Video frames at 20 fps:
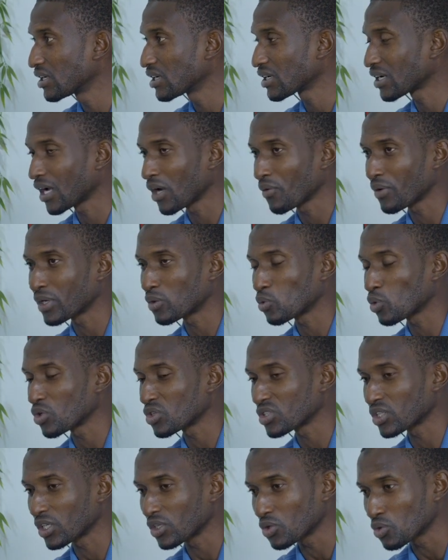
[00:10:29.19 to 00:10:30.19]
now it
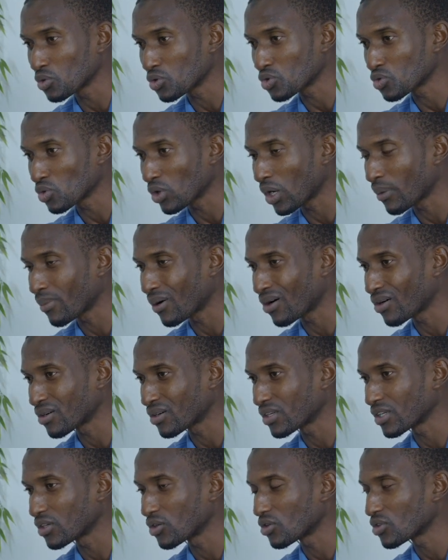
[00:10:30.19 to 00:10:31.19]
was reduced to about
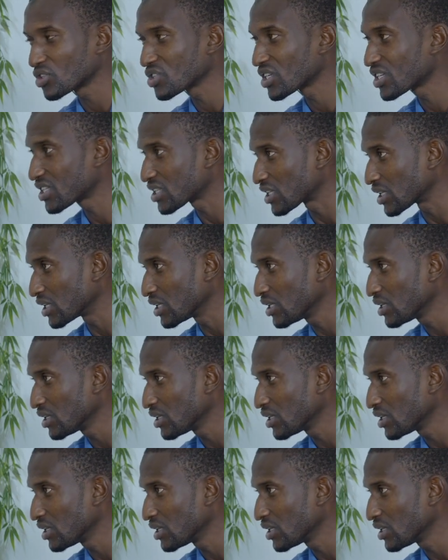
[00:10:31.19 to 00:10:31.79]
60